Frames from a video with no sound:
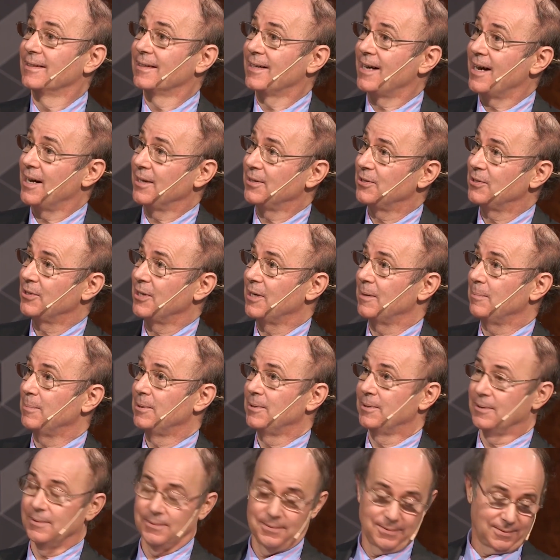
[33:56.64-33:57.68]

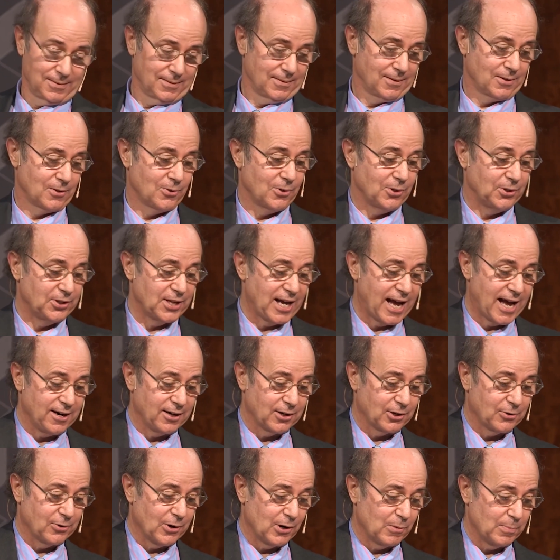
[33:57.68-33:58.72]
concept called
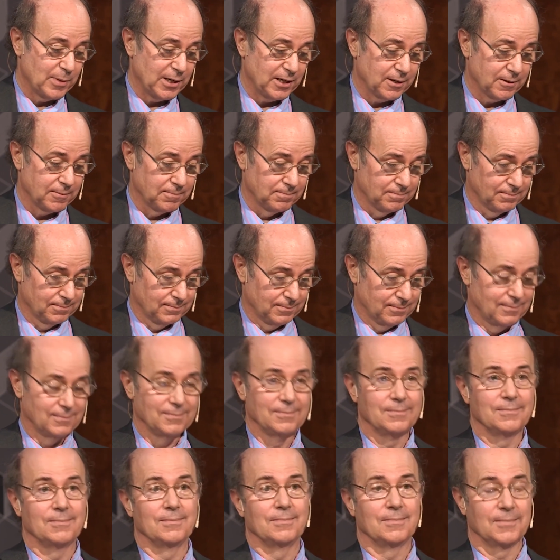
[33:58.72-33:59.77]
anachromia.
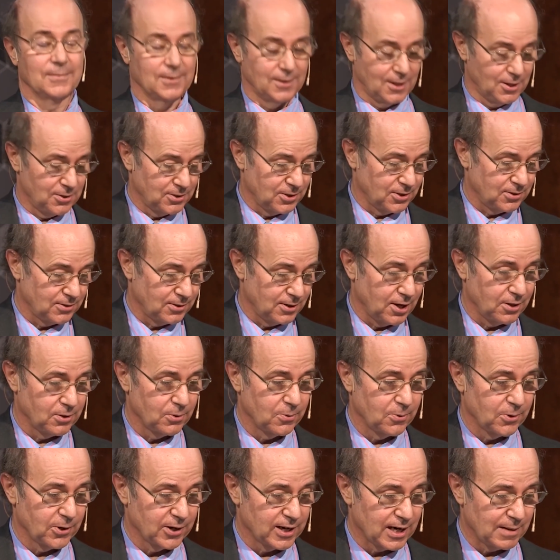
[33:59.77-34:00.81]
This is
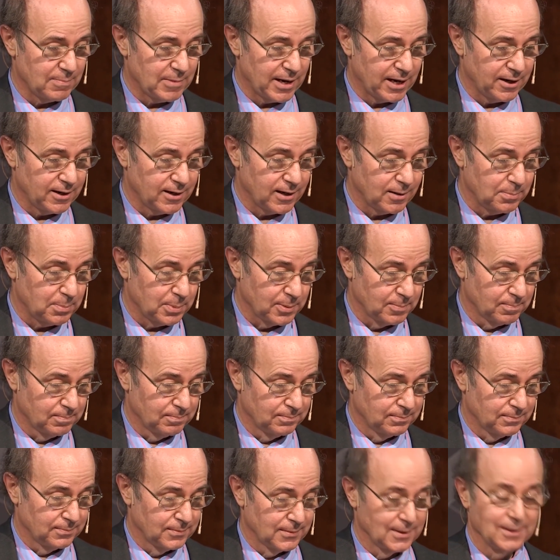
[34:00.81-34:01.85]
another word I made up.
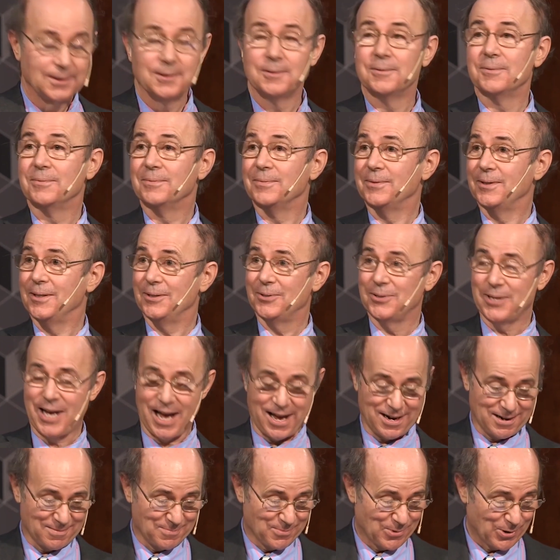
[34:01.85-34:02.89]
It's
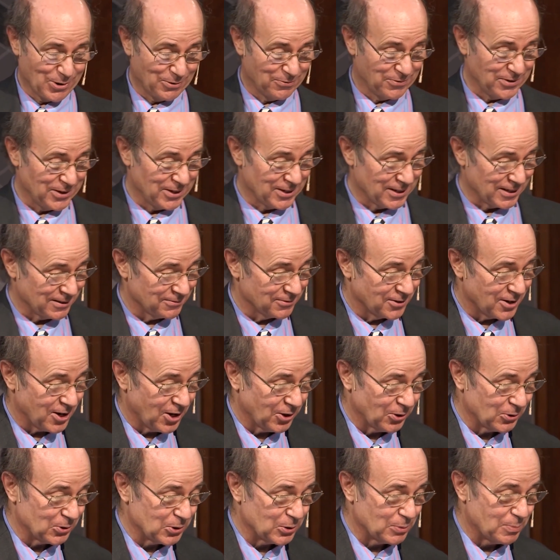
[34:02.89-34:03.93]
anamorphia of color